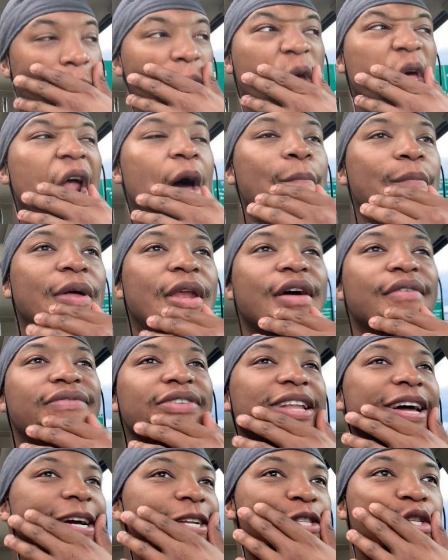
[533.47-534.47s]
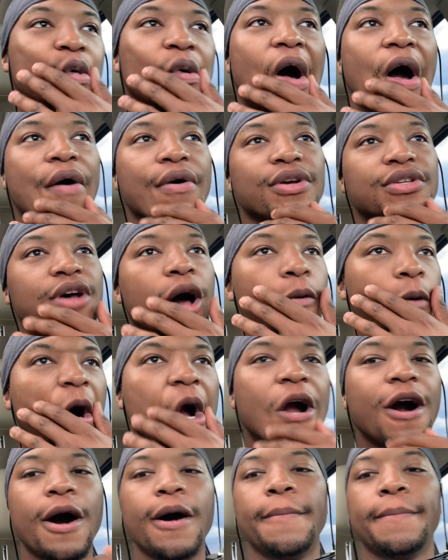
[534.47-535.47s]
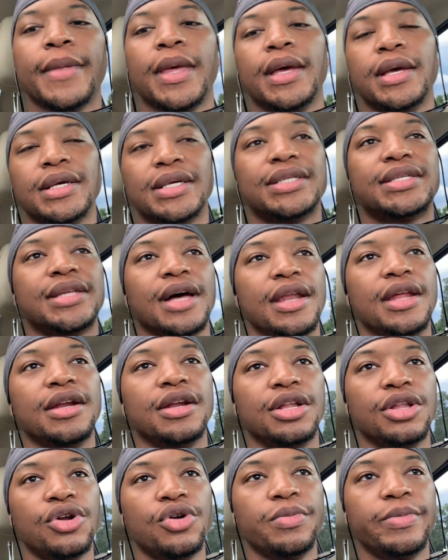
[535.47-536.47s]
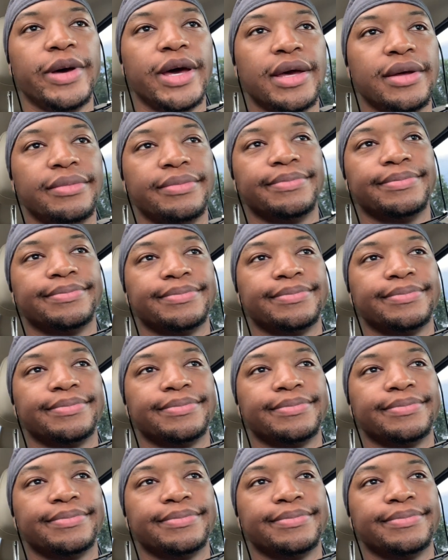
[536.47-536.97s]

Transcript: and I've been up for like 2 hours. So I woke up, studied a little bit,